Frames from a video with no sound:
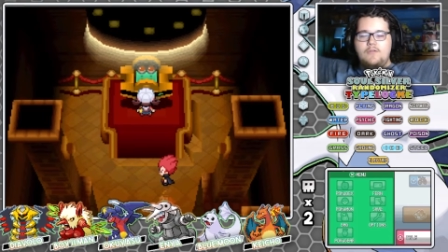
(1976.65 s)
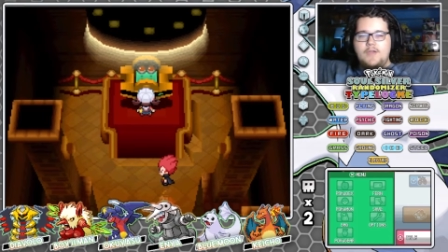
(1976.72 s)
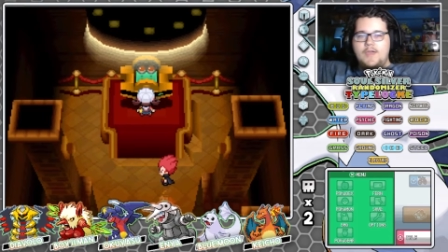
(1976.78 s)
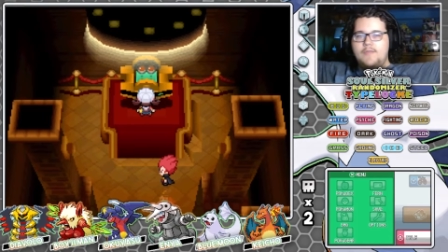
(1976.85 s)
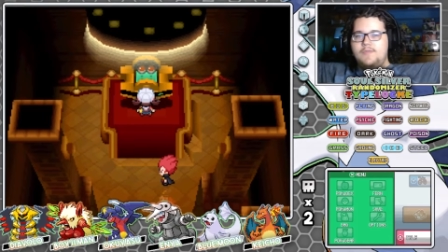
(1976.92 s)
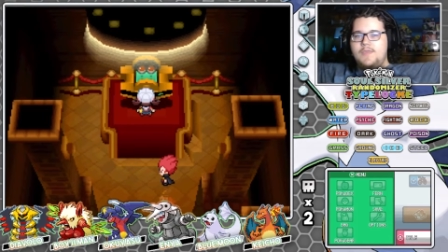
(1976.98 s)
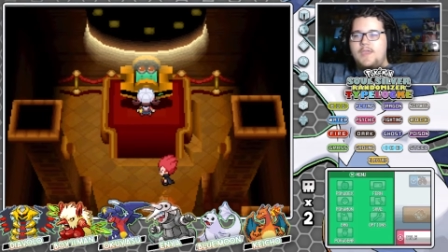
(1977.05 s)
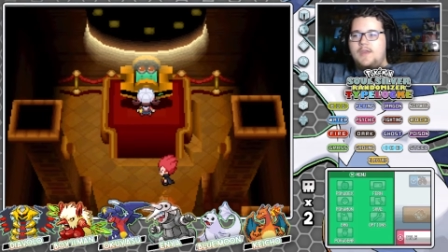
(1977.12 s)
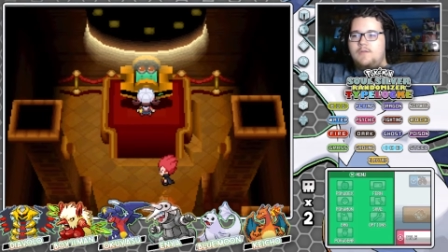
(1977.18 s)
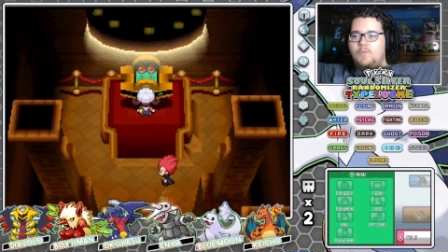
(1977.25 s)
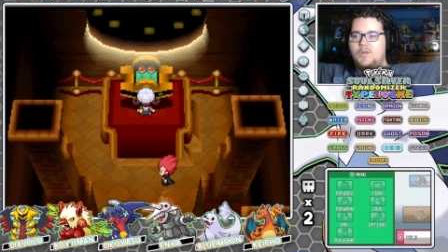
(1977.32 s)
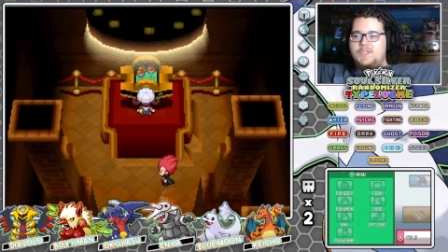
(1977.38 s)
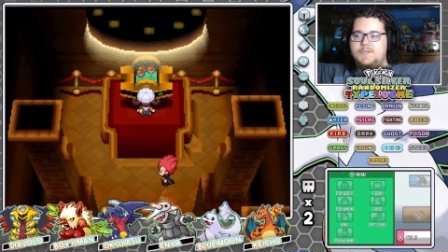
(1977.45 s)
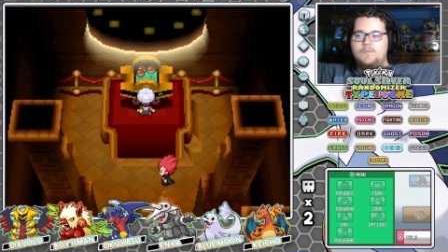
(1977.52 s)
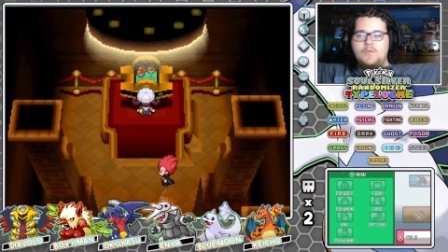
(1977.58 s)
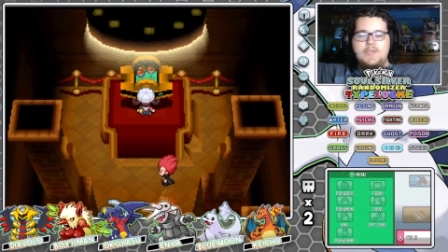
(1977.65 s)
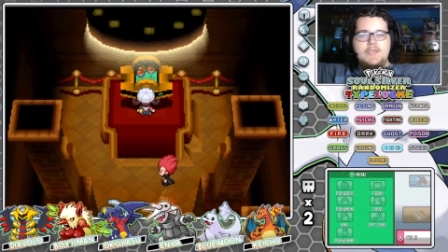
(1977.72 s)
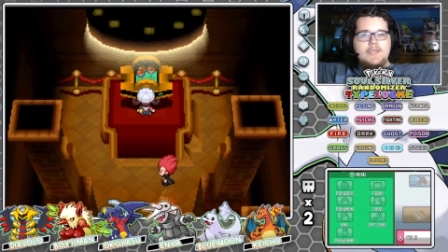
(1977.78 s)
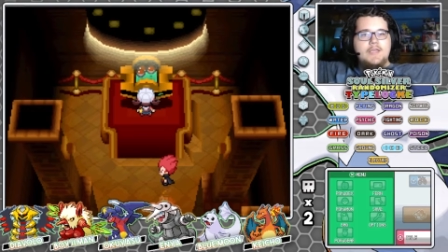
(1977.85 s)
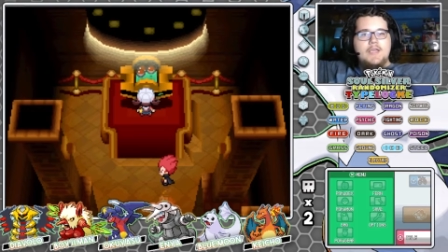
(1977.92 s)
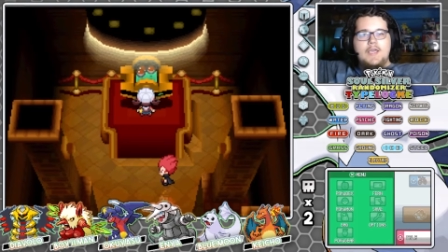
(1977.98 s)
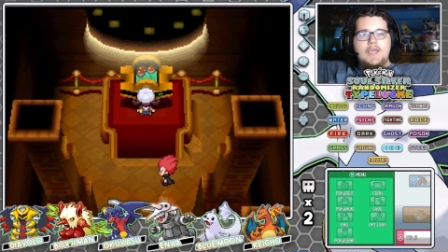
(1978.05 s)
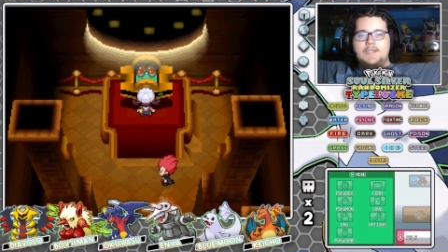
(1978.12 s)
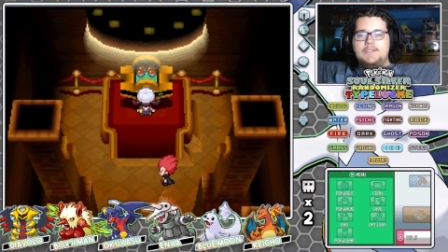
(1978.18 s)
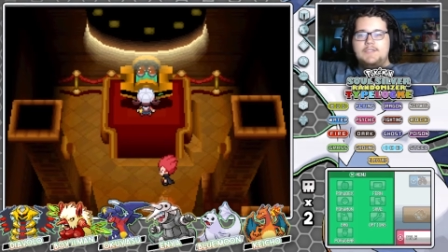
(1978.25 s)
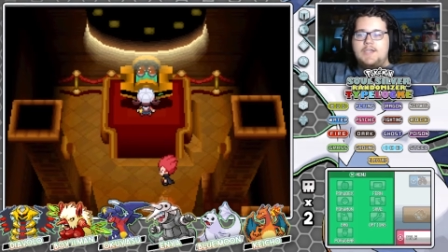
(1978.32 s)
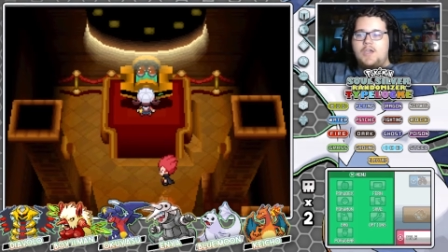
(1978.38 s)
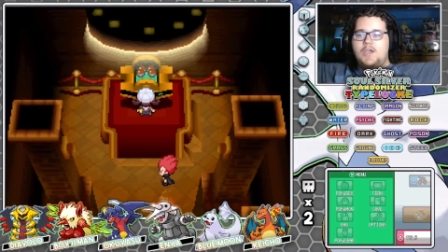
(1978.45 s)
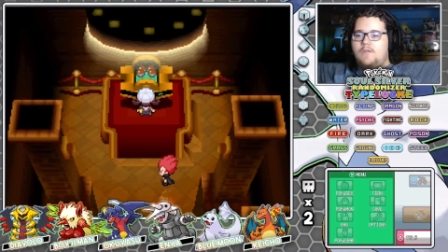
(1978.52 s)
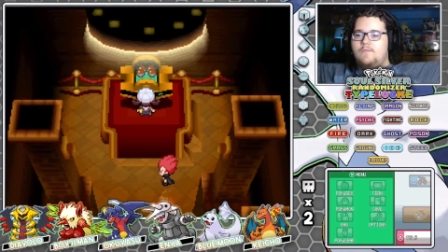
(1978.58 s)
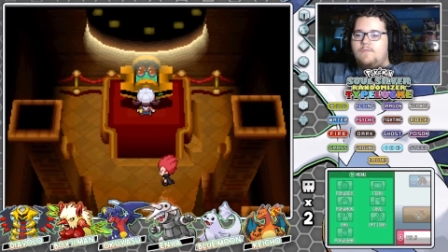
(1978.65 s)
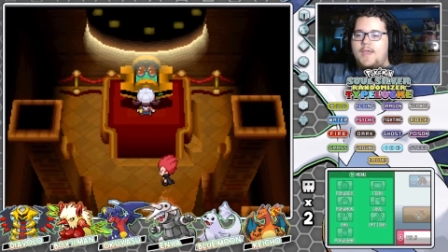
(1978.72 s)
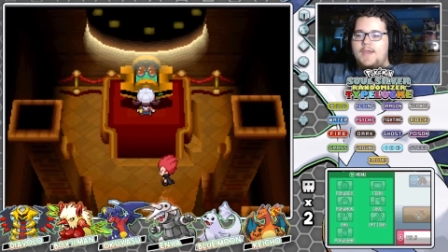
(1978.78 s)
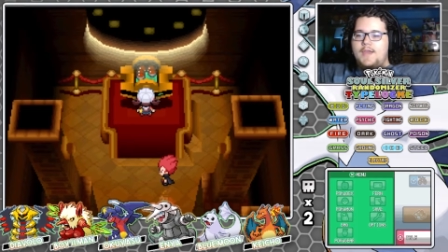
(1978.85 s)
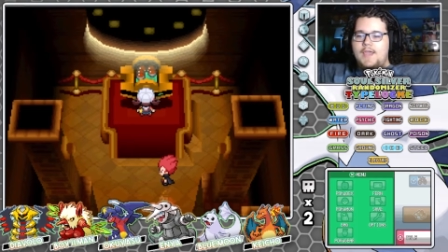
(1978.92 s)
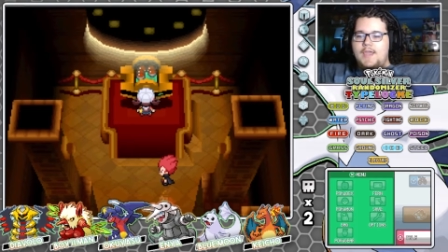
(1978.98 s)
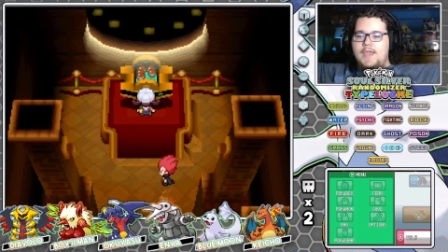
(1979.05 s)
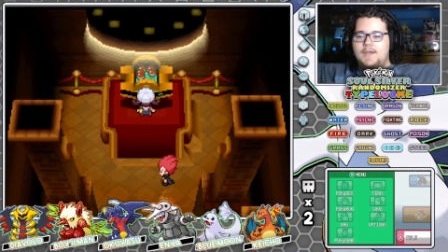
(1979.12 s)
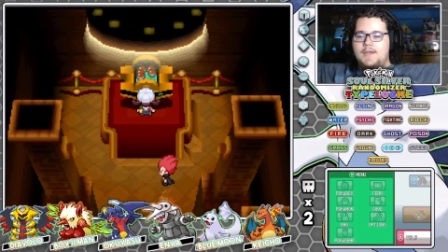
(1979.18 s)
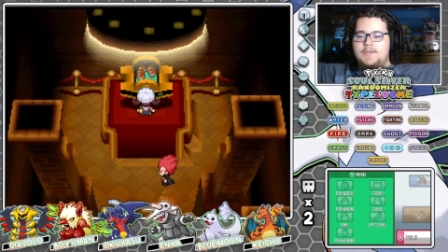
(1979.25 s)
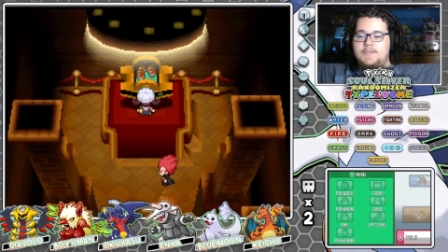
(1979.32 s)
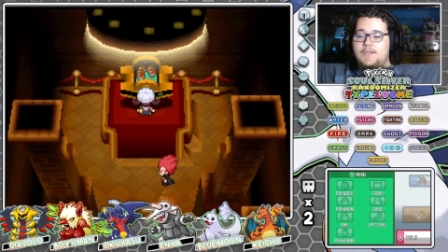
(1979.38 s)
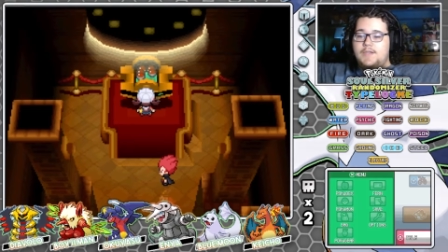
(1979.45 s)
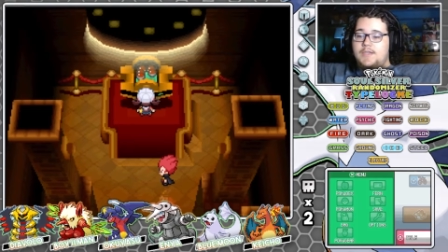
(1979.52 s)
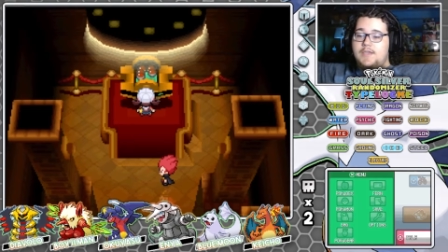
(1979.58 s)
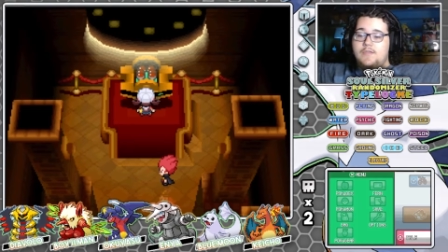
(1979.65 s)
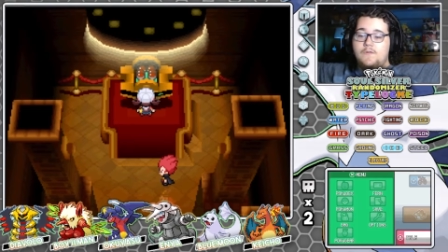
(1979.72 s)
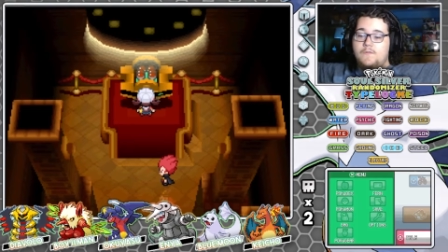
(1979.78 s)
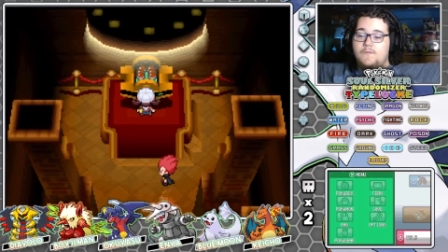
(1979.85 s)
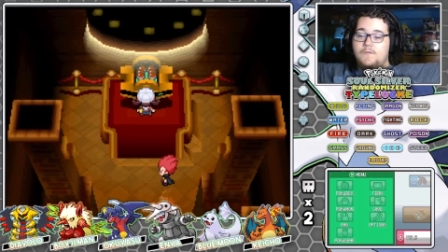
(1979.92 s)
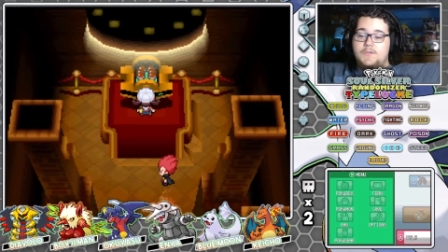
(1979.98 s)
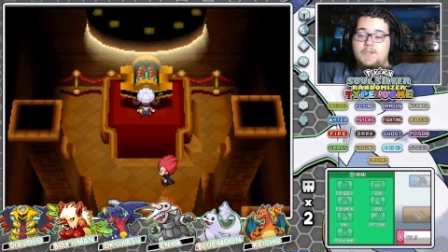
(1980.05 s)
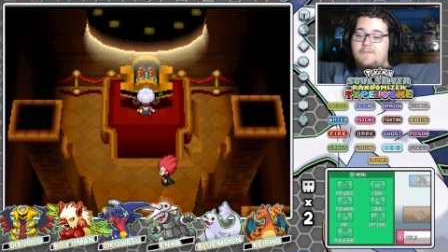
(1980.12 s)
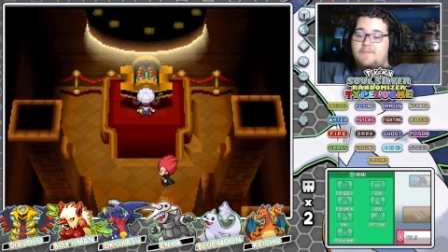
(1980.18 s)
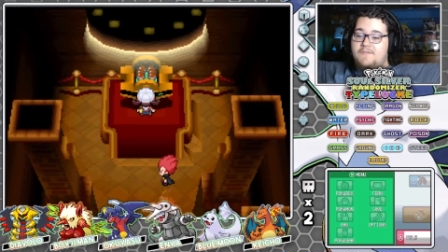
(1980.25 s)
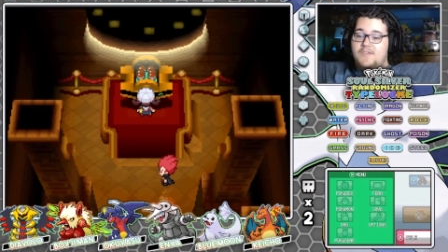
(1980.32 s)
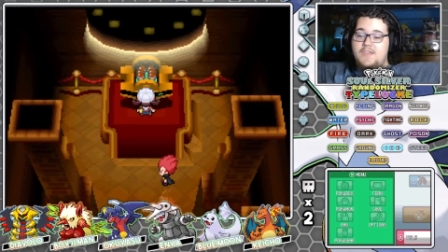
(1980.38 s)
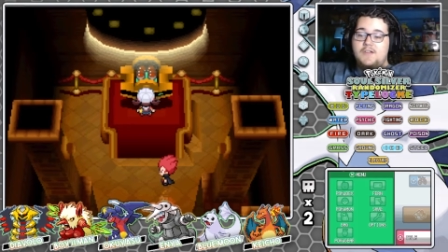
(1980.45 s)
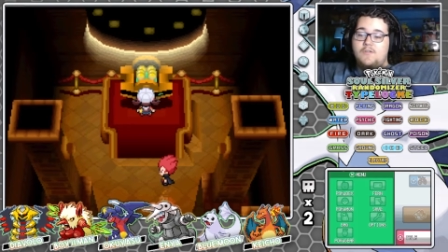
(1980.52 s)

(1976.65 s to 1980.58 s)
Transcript: And then once we take on Red and either defeat or